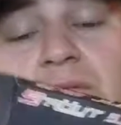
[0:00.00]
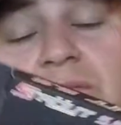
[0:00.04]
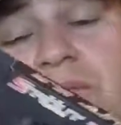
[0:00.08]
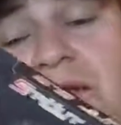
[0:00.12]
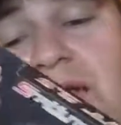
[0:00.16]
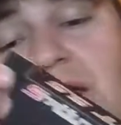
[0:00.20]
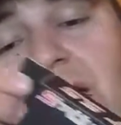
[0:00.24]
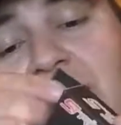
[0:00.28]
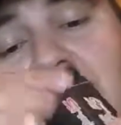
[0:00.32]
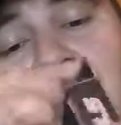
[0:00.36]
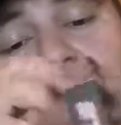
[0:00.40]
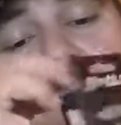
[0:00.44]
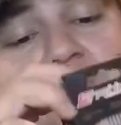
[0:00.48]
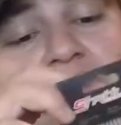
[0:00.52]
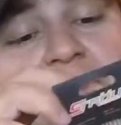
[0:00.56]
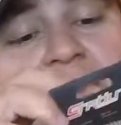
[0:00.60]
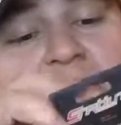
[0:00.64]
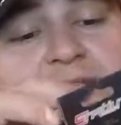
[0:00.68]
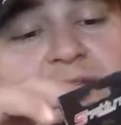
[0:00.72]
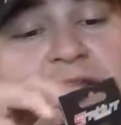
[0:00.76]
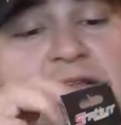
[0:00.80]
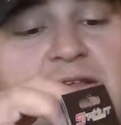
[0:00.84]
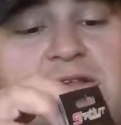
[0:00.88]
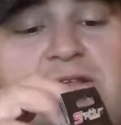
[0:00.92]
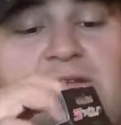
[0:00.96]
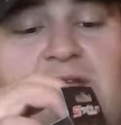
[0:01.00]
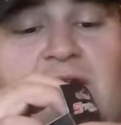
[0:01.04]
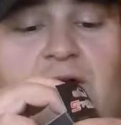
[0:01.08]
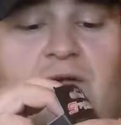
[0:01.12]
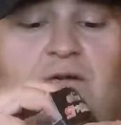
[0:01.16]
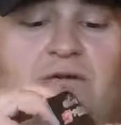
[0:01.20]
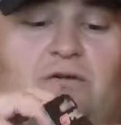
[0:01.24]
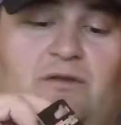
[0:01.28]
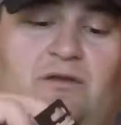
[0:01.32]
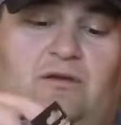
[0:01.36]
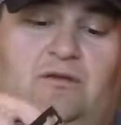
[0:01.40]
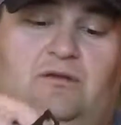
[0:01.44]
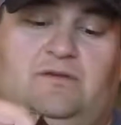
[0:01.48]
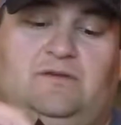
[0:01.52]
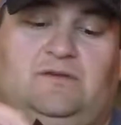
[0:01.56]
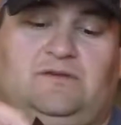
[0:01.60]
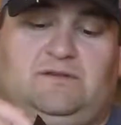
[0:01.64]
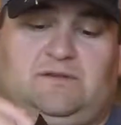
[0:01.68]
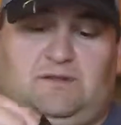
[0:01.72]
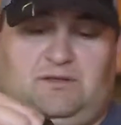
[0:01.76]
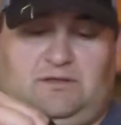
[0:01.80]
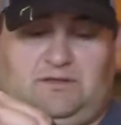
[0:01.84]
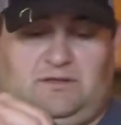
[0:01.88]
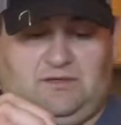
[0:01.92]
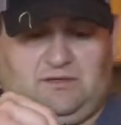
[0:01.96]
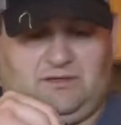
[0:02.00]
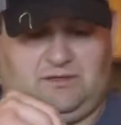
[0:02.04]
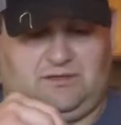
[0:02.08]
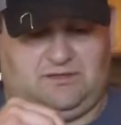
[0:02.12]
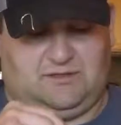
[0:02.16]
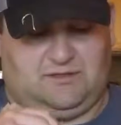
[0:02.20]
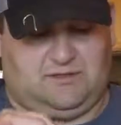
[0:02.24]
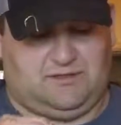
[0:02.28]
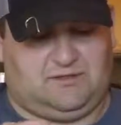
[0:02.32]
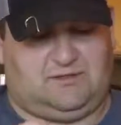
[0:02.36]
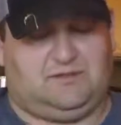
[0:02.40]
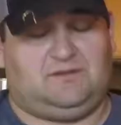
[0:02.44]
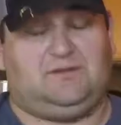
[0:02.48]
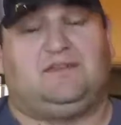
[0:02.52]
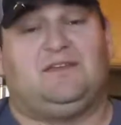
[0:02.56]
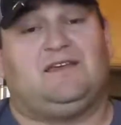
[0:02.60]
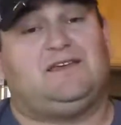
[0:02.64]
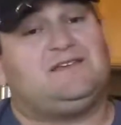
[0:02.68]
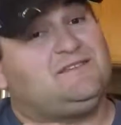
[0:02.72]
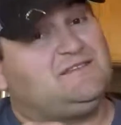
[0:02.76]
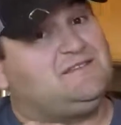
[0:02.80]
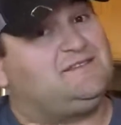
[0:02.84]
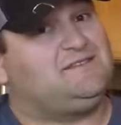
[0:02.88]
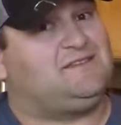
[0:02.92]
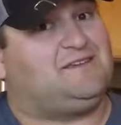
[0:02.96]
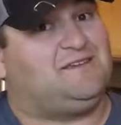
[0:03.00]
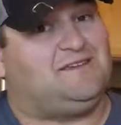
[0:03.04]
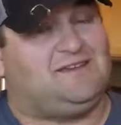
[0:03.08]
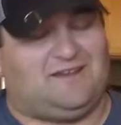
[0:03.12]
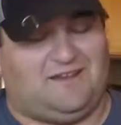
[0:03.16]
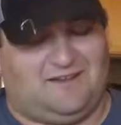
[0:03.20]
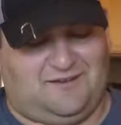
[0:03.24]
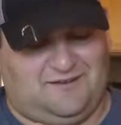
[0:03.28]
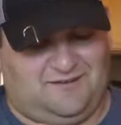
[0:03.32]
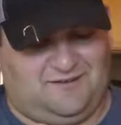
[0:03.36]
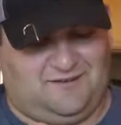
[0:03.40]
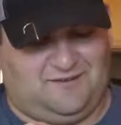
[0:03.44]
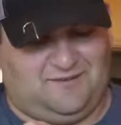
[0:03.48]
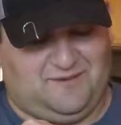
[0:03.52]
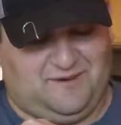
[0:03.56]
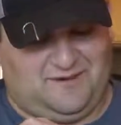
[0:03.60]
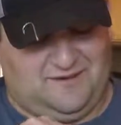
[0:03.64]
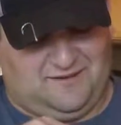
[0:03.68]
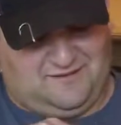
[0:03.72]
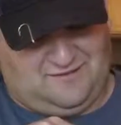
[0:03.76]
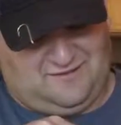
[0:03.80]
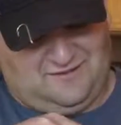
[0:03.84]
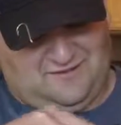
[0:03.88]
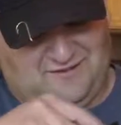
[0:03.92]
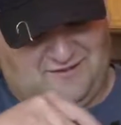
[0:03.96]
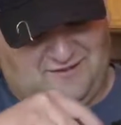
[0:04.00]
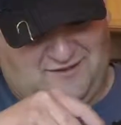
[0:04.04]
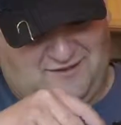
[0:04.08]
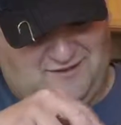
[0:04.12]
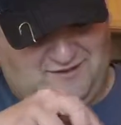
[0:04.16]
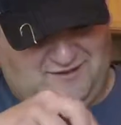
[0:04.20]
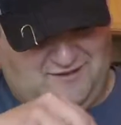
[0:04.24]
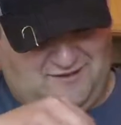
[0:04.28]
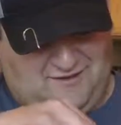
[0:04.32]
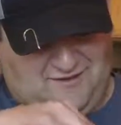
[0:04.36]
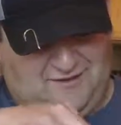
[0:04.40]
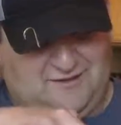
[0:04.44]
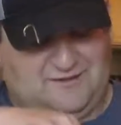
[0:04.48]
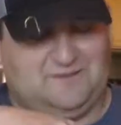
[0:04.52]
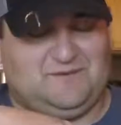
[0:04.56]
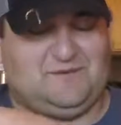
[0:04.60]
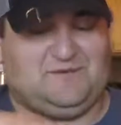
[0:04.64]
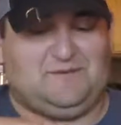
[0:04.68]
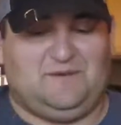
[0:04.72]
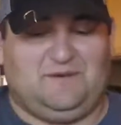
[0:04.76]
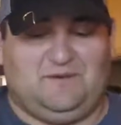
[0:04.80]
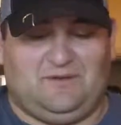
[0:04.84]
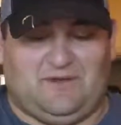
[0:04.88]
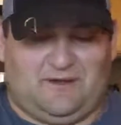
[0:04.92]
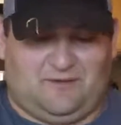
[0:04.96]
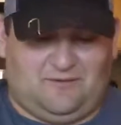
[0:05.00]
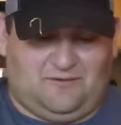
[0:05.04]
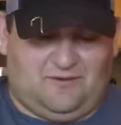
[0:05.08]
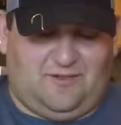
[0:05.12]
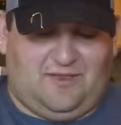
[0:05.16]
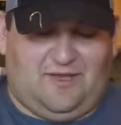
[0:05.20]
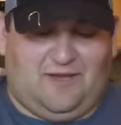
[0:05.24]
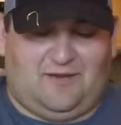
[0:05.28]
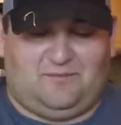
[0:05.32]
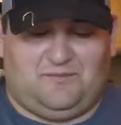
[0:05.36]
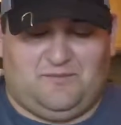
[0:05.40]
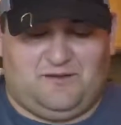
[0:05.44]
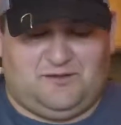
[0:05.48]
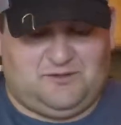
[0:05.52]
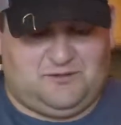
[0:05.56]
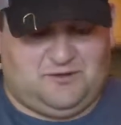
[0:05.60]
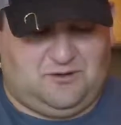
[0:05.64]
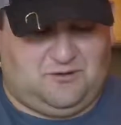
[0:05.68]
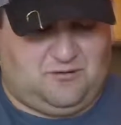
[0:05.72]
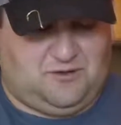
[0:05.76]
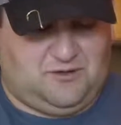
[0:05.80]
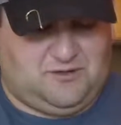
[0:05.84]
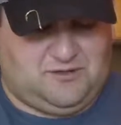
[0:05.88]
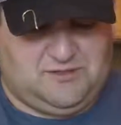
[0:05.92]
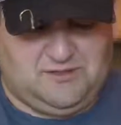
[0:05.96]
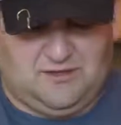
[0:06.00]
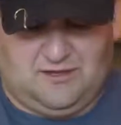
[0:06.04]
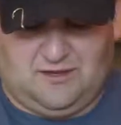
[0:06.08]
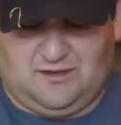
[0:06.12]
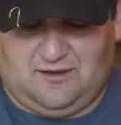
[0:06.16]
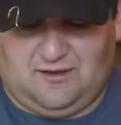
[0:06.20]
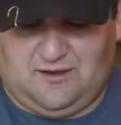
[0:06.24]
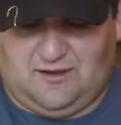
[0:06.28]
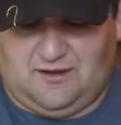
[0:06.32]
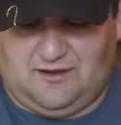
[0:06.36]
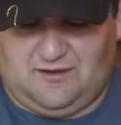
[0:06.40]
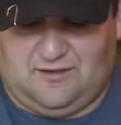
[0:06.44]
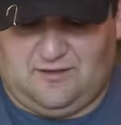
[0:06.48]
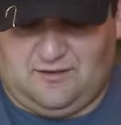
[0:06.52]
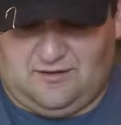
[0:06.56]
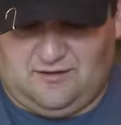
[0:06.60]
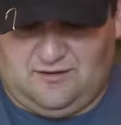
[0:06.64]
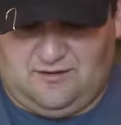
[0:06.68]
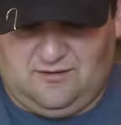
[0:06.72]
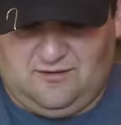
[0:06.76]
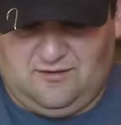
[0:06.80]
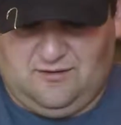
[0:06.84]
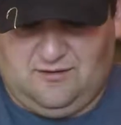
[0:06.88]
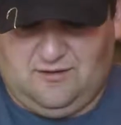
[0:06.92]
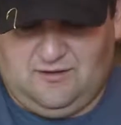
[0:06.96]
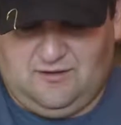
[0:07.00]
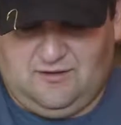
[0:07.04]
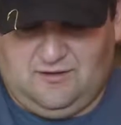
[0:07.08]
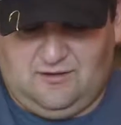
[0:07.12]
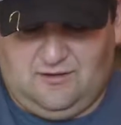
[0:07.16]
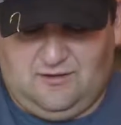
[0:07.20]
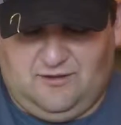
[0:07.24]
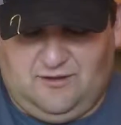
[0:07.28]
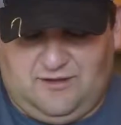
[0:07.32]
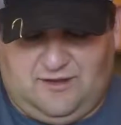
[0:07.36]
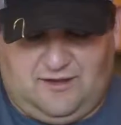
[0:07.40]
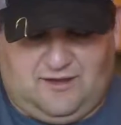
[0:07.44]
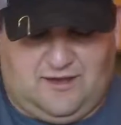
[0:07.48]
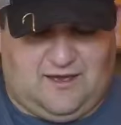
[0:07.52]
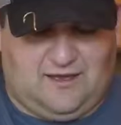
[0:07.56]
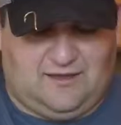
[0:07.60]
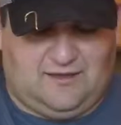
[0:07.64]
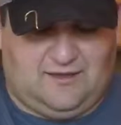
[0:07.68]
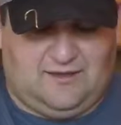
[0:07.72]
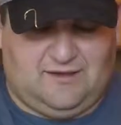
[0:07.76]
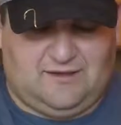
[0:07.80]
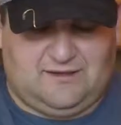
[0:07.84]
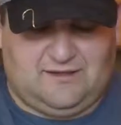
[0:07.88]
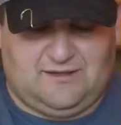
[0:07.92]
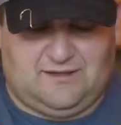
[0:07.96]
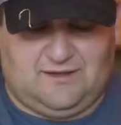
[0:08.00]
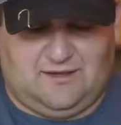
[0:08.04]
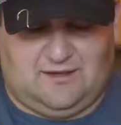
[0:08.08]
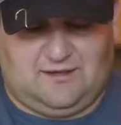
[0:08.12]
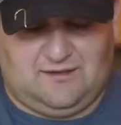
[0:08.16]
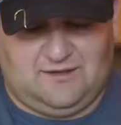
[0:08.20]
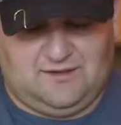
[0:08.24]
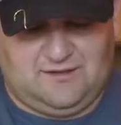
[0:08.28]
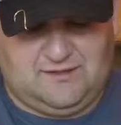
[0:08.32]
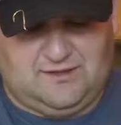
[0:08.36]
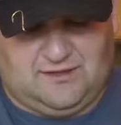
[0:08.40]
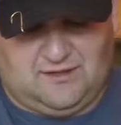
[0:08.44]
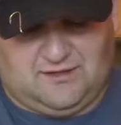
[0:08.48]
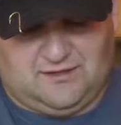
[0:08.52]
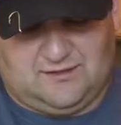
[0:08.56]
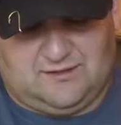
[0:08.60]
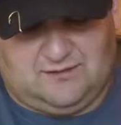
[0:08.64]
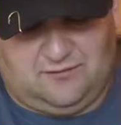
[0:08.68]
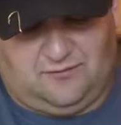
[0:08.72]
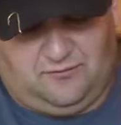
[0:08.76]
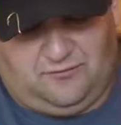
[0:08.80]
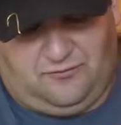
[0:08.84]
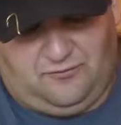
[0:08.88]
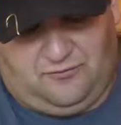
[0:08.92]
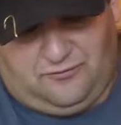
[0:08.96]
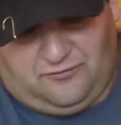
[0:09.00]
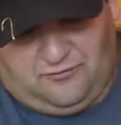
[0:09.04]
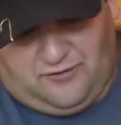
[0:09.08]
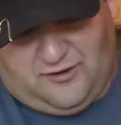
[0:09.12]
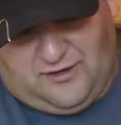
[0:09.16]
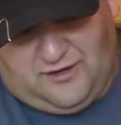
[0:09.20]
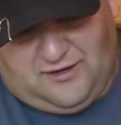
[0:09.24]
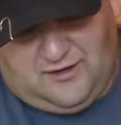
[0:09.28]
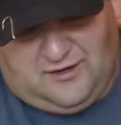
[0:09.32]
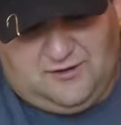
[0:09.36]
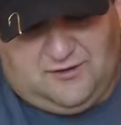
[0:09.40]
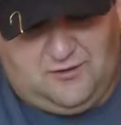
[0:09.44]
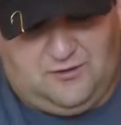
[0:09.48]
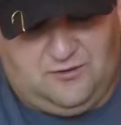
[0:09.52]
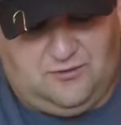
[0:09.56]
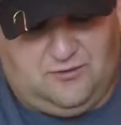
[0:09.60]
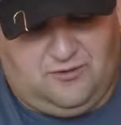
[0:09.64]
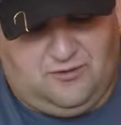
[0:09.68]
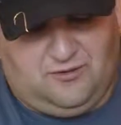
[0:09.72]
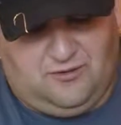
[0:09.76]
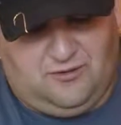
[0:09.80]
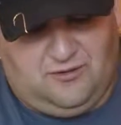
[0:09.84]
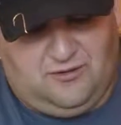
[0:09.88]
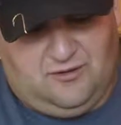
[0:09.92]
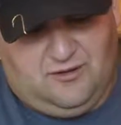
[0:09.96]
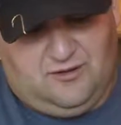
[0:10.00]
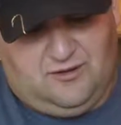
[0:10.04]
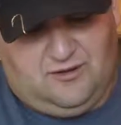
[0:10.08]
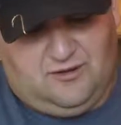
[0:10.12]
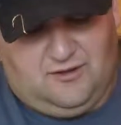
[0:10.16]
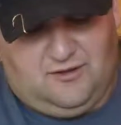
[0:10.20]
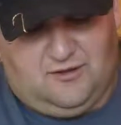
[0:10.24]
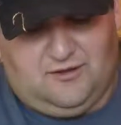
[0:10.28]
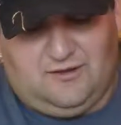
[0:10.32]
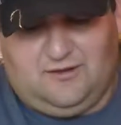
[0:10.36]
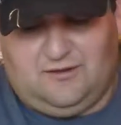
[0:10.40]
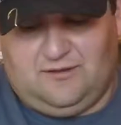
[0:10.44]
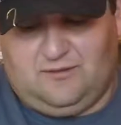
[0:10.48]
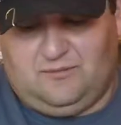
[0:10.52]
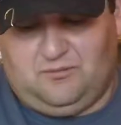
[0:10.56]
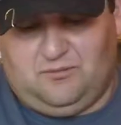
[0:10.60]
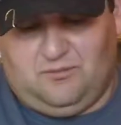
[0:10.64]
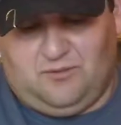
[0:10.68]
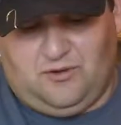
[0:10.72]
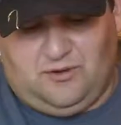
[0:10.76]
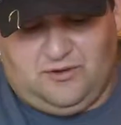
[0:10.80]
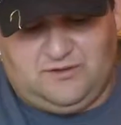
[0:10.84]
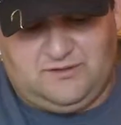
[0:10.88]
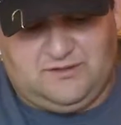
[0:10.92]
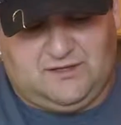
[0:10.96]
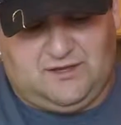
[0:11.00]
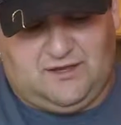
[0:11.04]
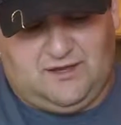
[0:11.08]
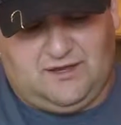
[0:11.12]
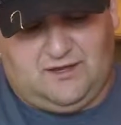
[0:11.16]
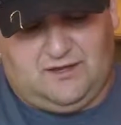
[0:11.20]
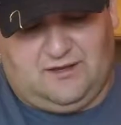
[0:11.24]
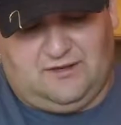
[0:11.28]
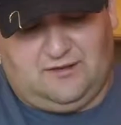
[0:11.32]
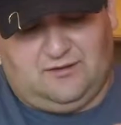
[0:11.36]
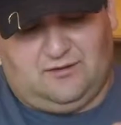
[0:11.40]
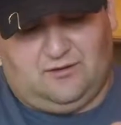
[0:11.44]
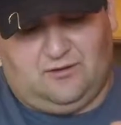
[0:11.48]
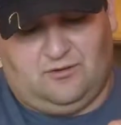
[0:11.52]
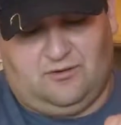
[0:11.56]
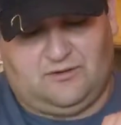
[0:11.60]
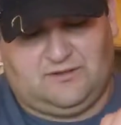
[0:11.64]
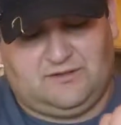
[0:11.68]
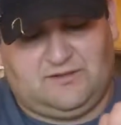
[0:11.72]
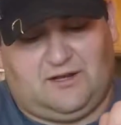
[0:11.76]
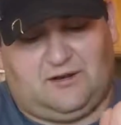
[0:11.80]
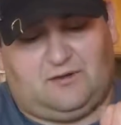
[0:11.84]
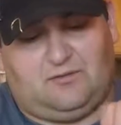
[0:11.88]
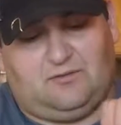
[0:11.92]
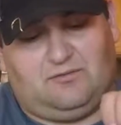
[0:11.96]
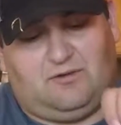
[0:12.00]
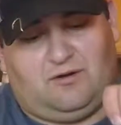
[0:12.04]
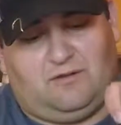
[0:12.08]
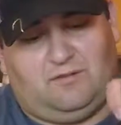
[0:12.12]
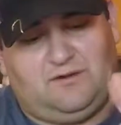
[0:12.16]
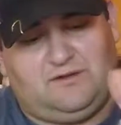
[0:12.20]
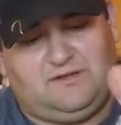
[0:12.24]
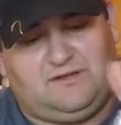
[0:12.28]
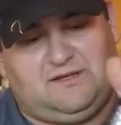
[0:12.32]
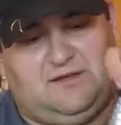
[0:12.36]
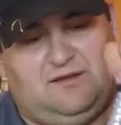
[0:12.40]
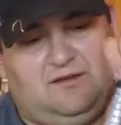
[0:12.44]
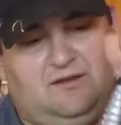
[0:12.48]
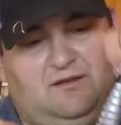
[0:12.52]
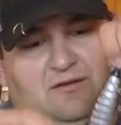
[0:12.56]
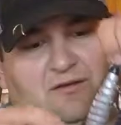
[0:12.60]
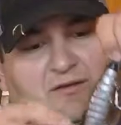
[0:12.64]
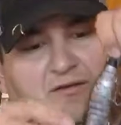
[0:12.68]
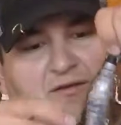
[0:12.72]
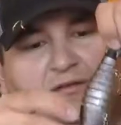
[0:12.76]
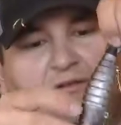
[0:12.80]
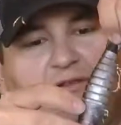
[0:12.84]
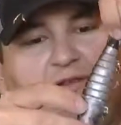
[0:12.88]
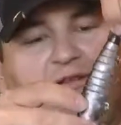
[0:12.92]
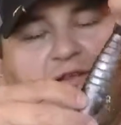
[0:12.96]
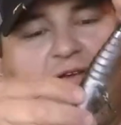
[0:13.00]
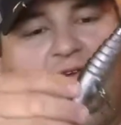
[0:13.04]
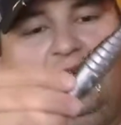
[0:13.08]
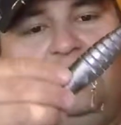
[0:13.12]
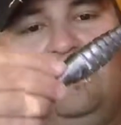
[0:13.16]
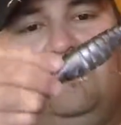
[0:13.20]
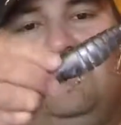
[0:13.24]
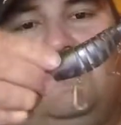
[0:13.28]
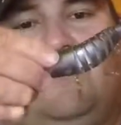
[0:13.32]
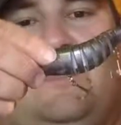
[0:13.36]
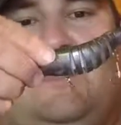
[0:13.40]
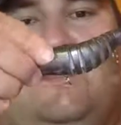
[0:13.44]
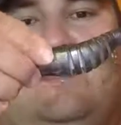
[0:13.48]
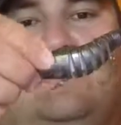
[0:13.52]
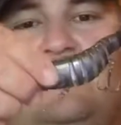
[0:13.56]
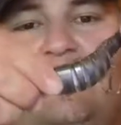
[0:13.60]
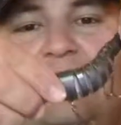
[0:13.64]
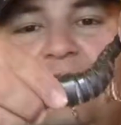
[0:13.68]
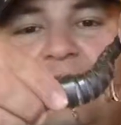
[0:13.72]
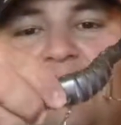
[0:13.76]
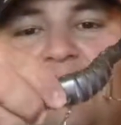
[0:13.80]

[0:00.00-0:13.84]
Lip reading: Man, I gotta take this out. Hold on, let me see this. This is neat. I mean, this must be like one of that mystery ones that you got in there. Look at this thing. This thing is freaking cool. Oh, it's got a rubber tail. Look at that.